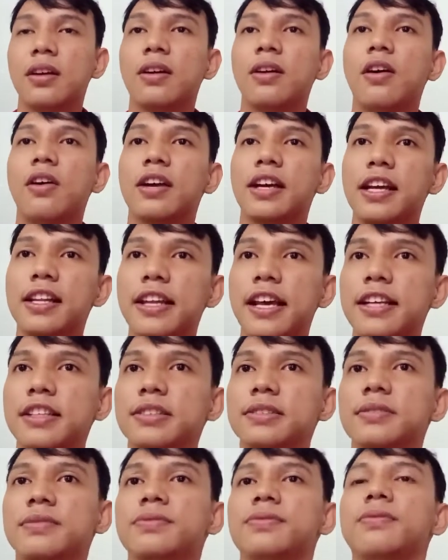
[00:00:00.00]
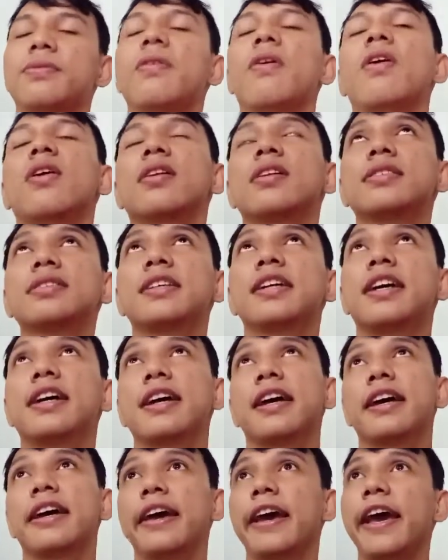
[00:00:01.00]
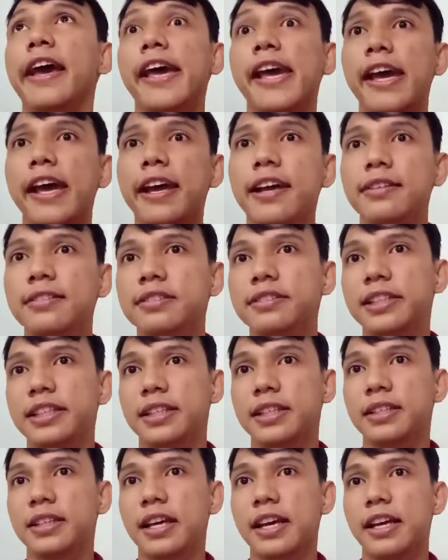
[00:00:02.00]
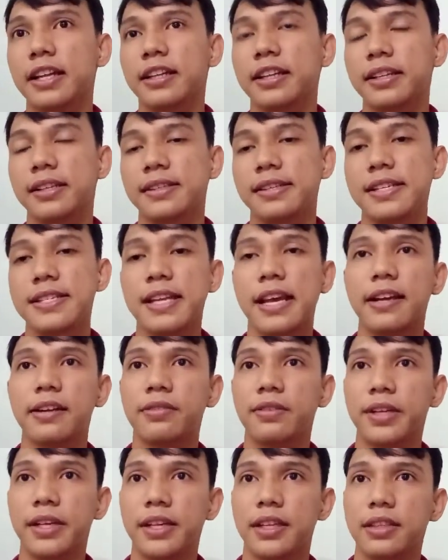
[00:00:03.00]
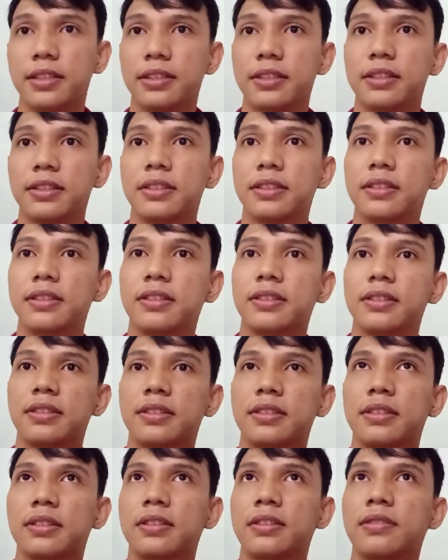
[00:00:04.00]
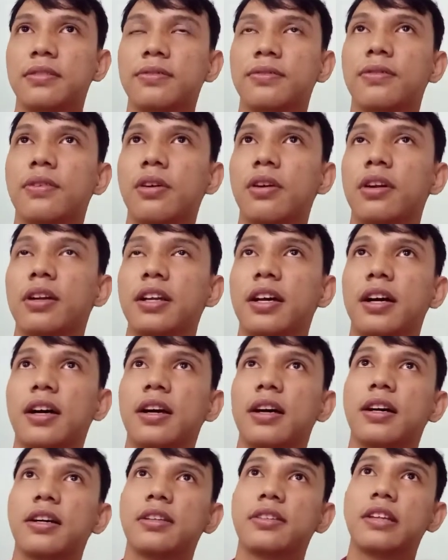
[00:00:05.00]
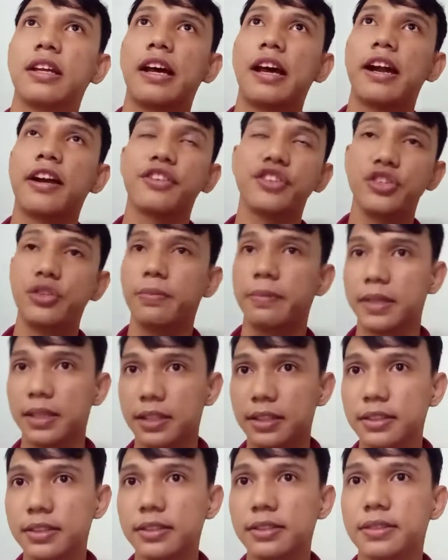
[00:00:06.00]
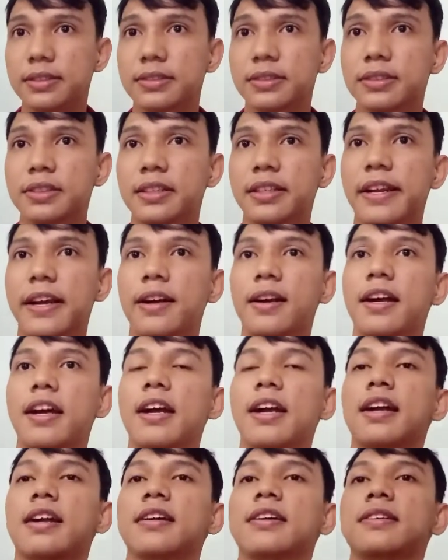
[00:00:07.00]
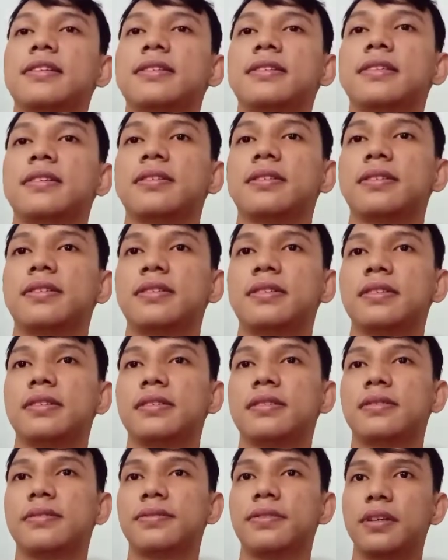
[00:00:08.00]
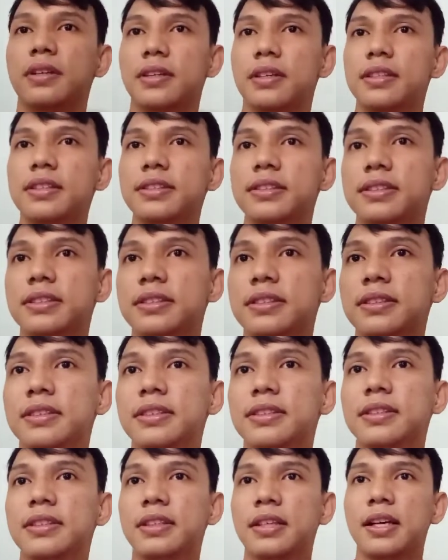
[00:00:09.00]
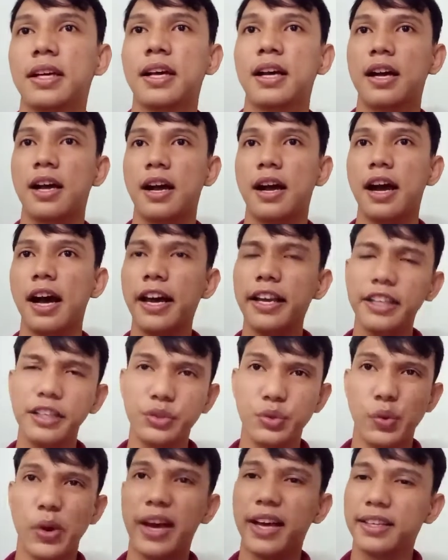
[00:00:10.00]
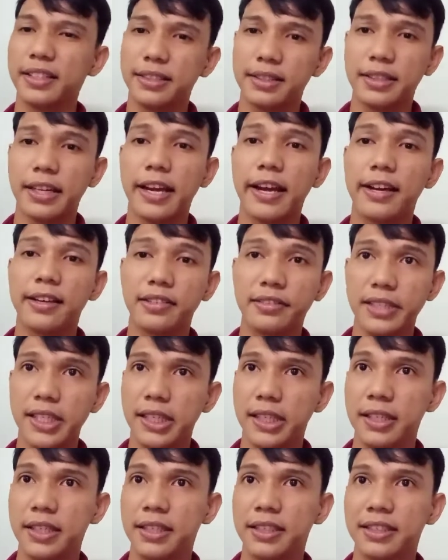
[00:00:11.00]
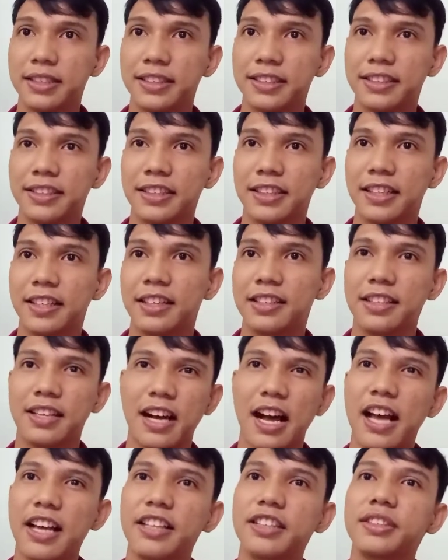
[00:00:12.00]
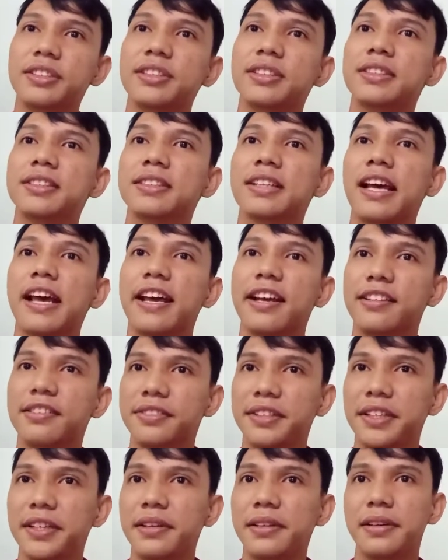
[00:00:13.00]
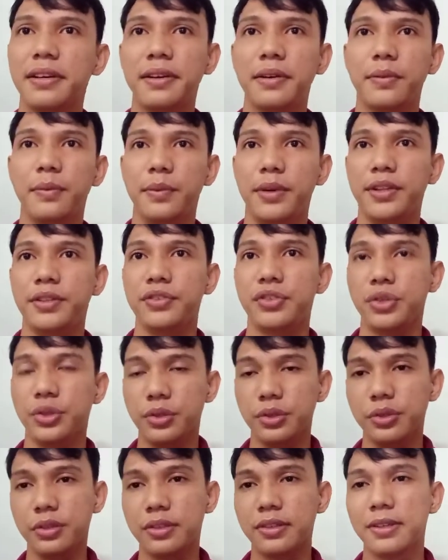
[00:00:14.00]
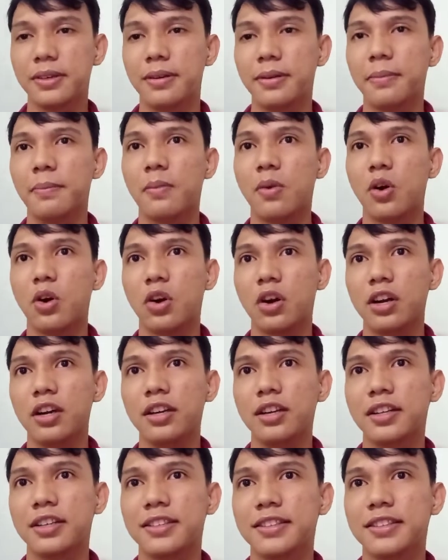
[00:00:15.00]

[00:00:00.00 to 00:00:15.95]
Okay, next for the agreeing and disagreeing for the argument, there are first, I quite agree. I couldn't agree with you more.